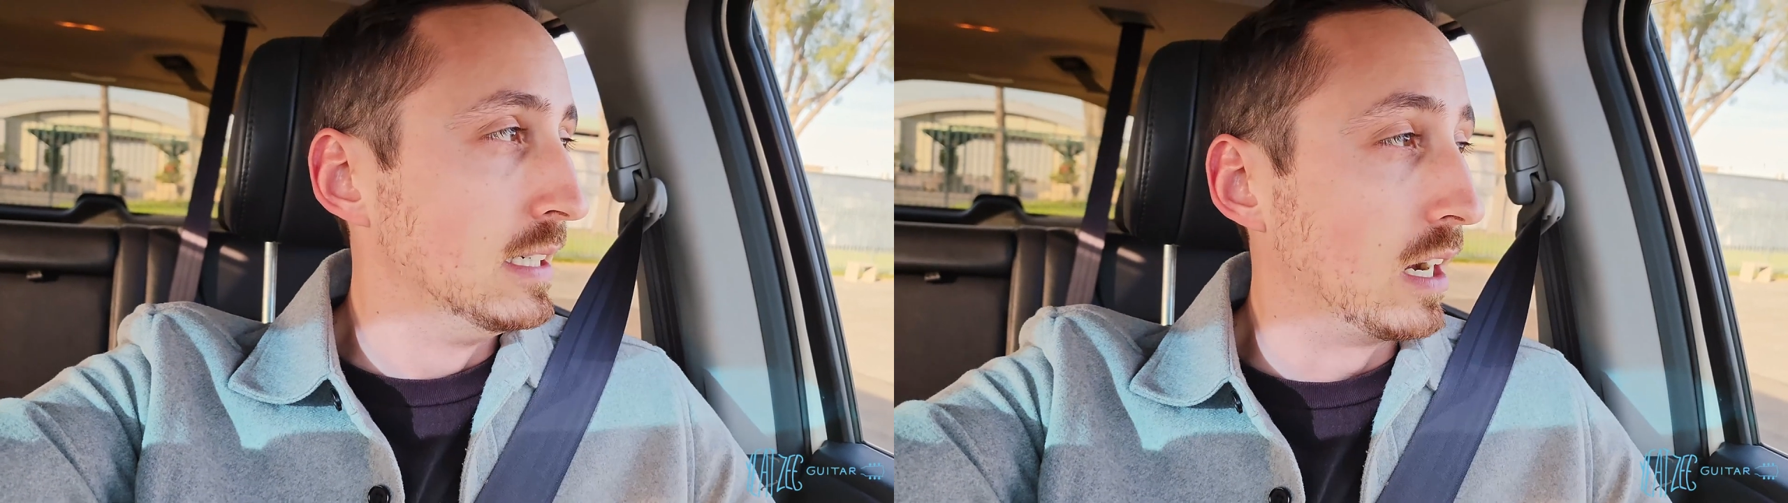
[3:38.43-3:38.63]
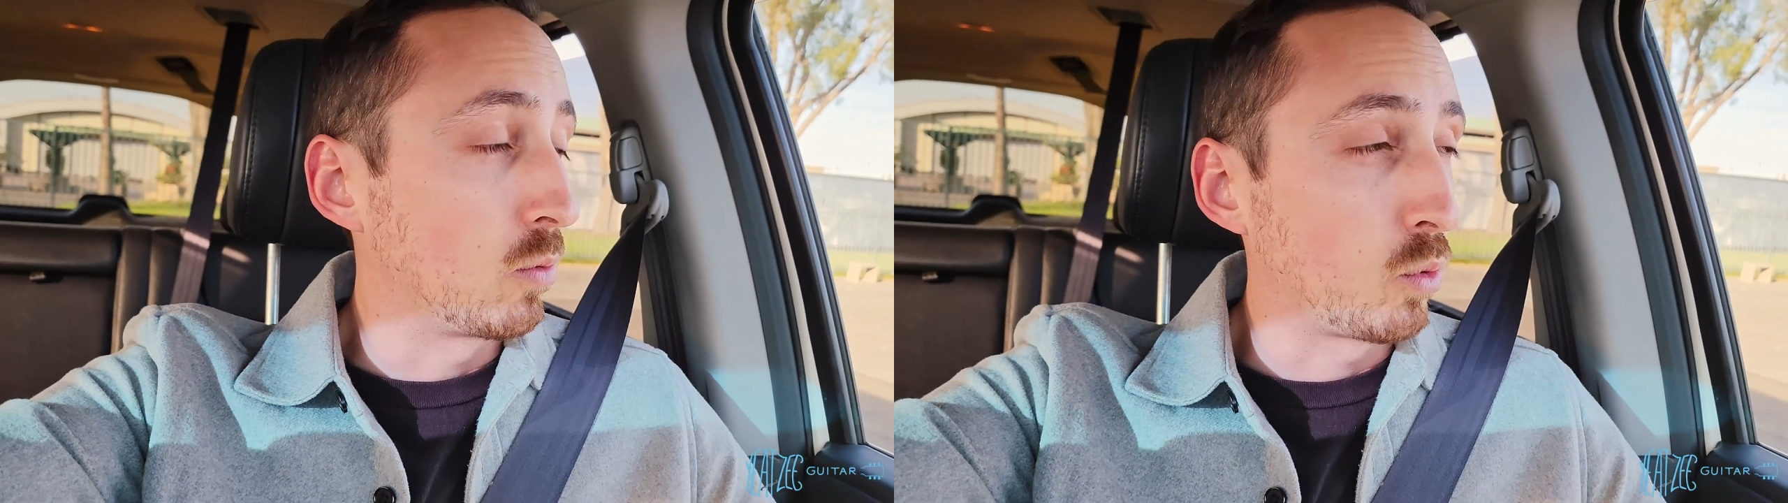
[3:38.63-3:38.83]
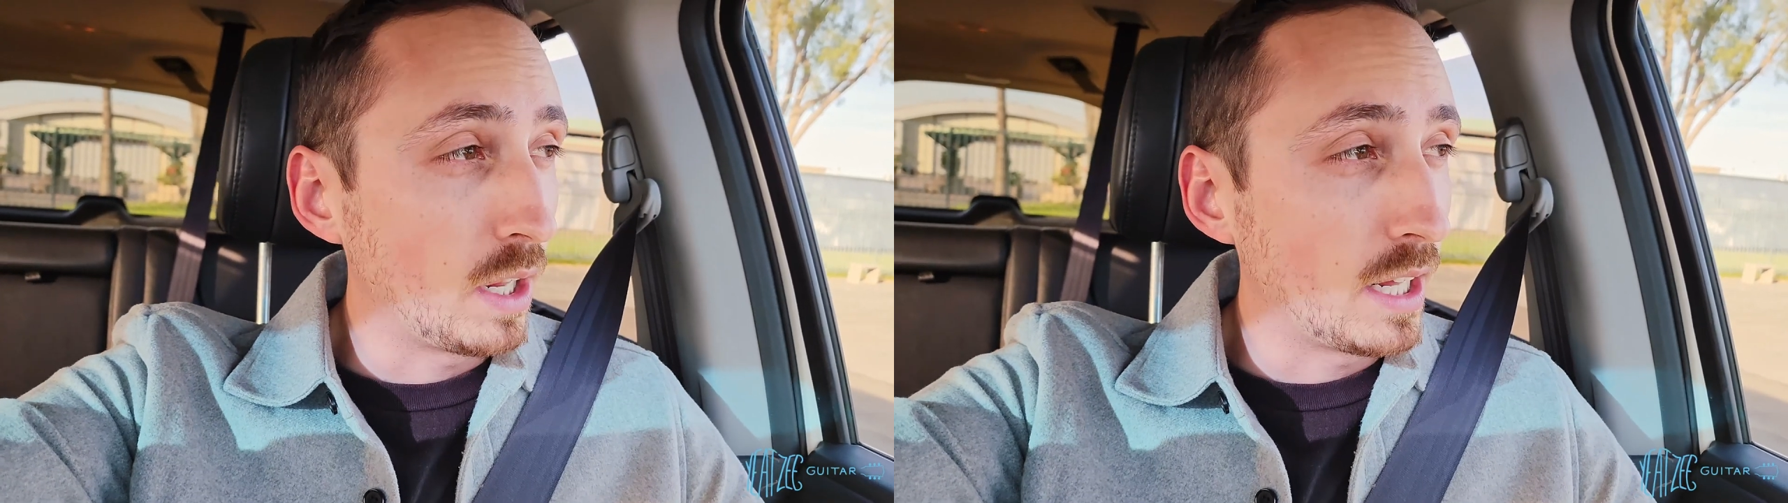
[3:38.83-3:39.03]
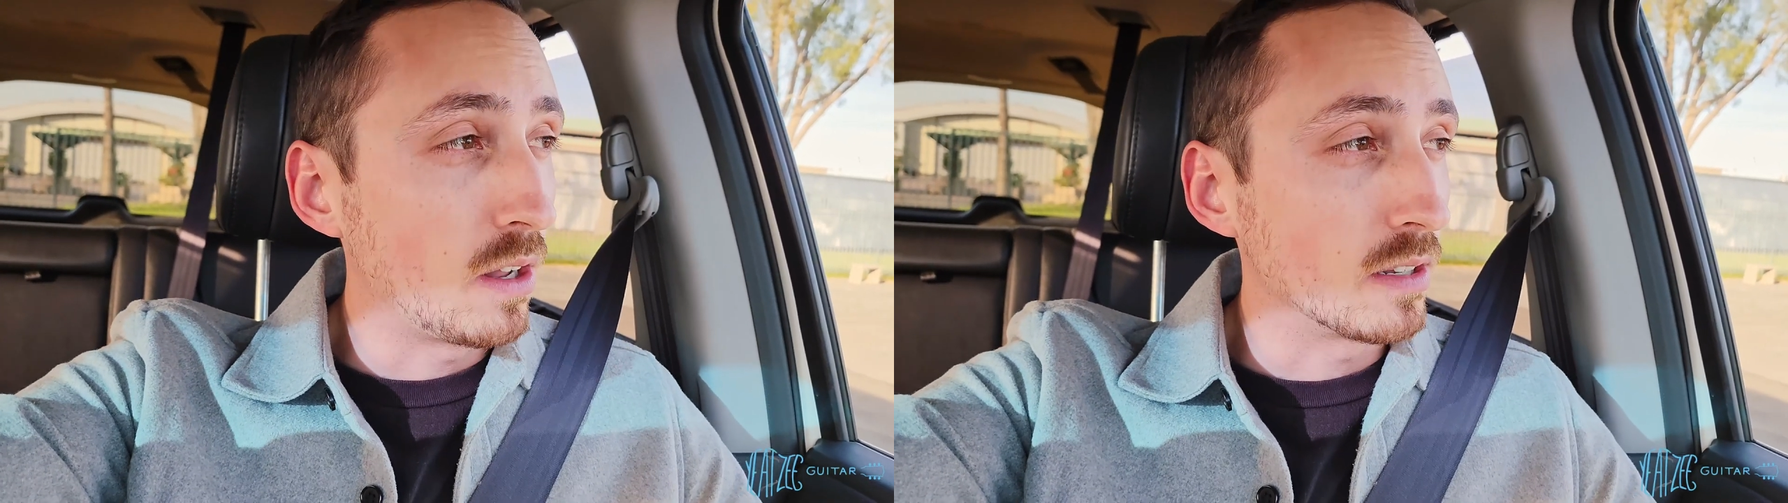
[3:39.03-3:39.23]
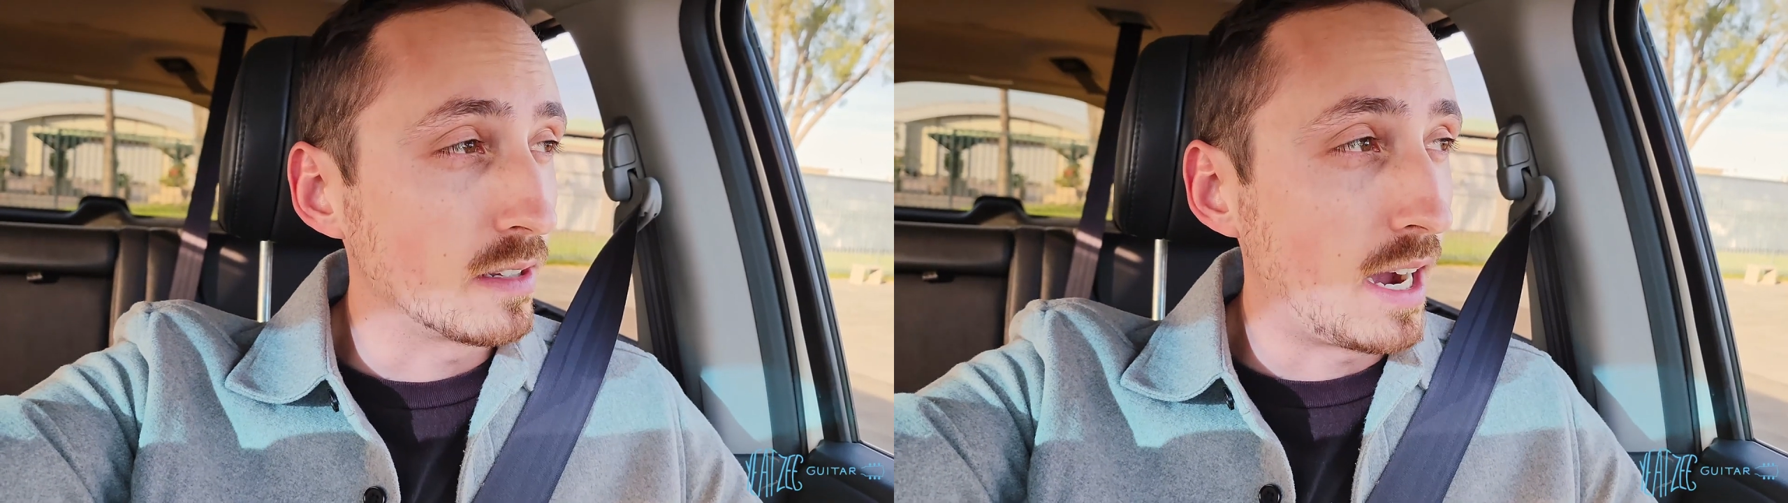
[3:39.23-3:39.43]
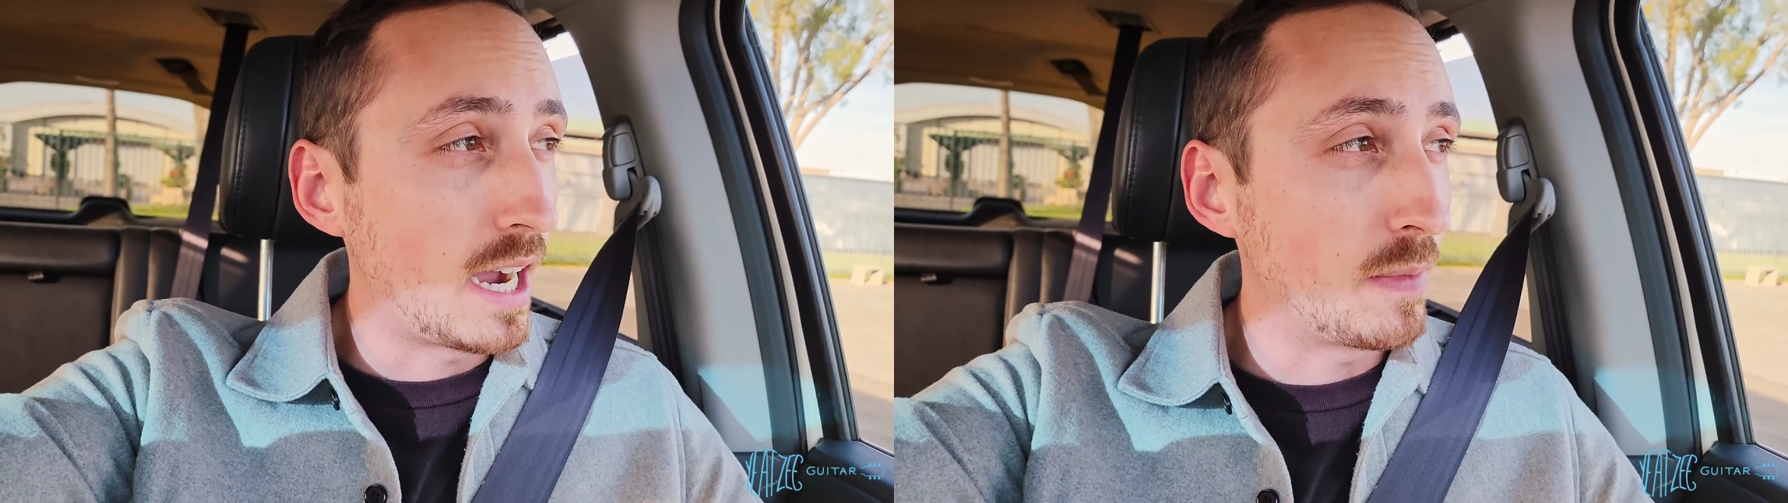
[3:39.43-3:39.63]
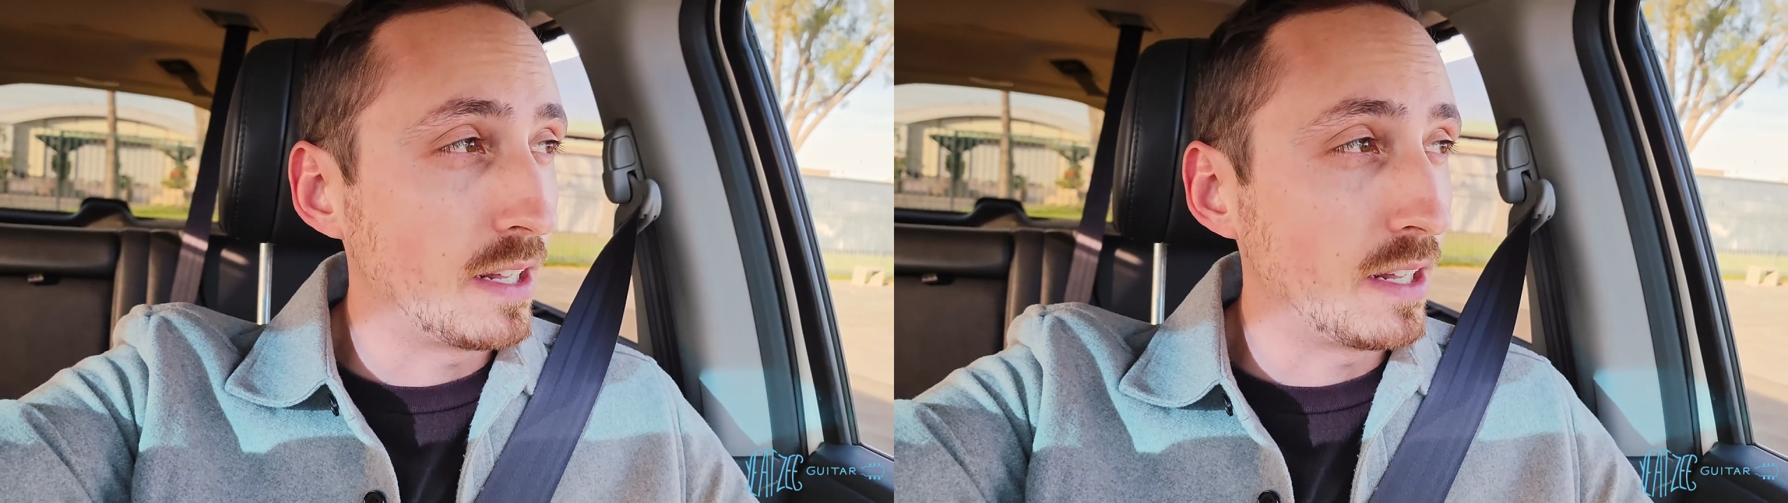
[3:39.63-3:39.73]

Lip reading: a really long time,